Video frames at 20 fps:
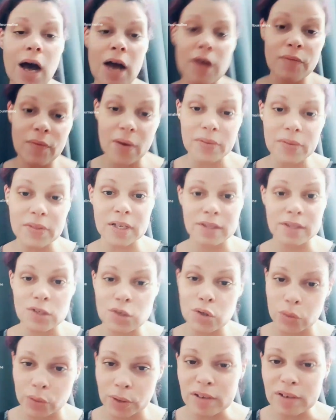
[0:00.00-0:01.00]
I felt like
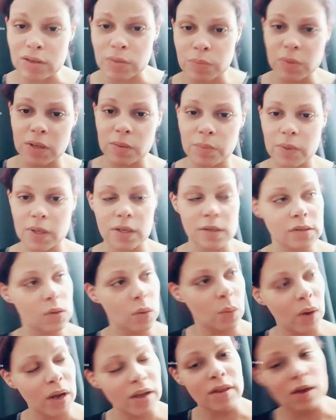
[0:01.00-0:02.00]
they tricked me because
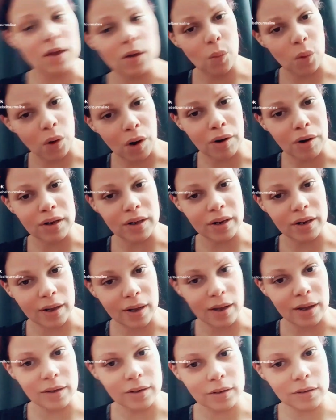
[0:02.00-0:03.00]
the way they worded
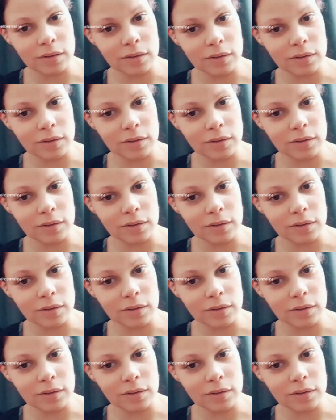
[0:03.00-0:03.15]
it,